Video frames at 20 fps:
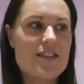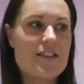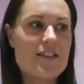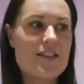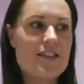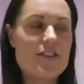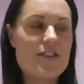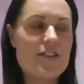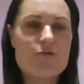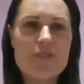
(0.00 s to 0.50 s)

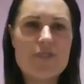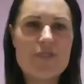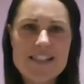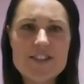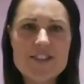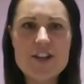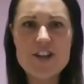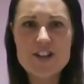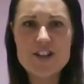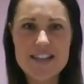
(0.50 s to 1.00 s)
the
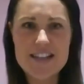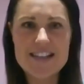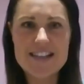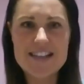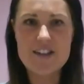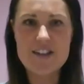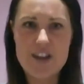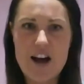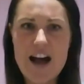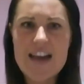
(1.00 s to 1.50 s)
research
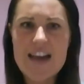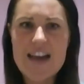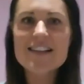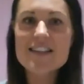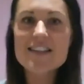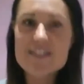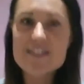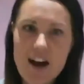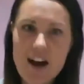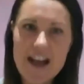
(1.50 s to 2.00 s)
doesn't lie the
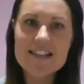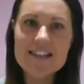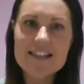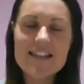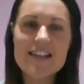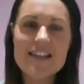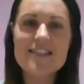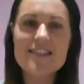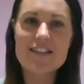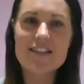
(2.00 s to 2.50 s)
science
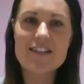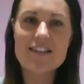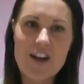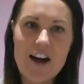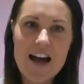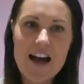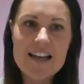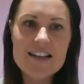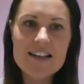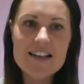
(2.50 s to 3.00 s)
doesn't
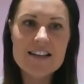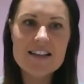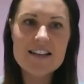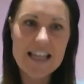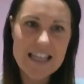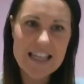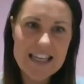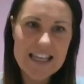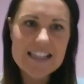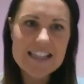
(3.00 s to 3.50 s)
lie
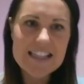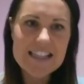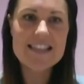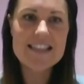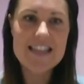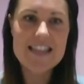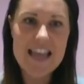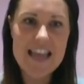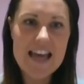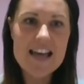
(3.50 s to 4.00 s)
like it's
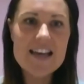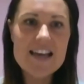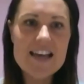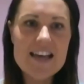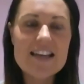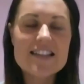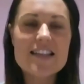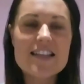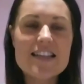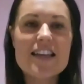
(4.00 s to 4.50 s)
there
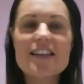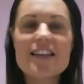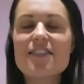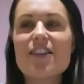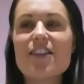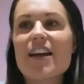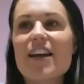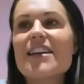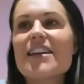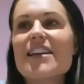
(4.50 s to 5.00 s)
it, it,
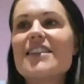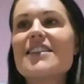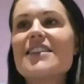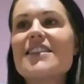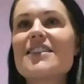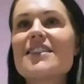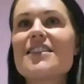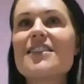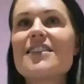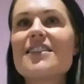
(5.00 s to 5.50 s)
like it
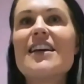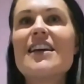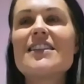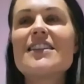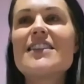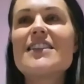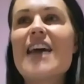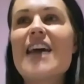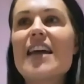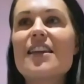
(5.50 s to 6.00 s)
doesn't
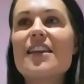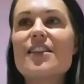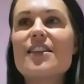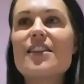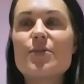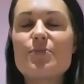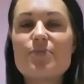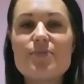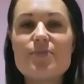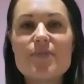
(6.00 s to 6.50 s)
take
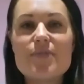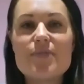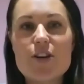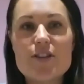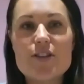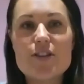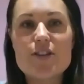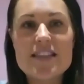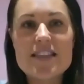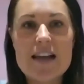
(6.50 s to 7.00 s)
the you
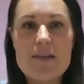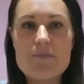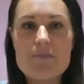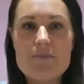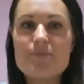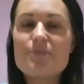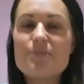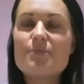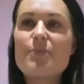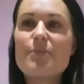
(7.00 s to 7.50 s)
know
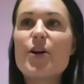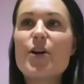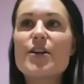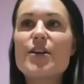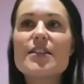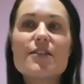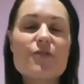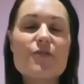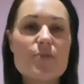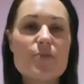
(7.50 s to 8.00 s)
some
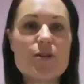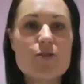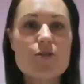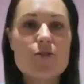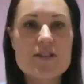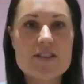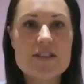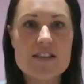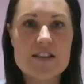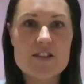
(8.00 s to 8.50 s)
person from
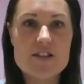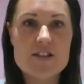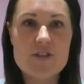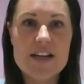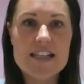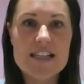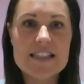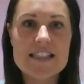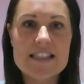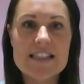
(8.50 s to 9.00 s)
across the
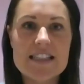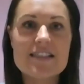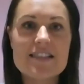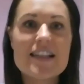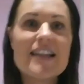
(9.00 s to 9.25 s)
street to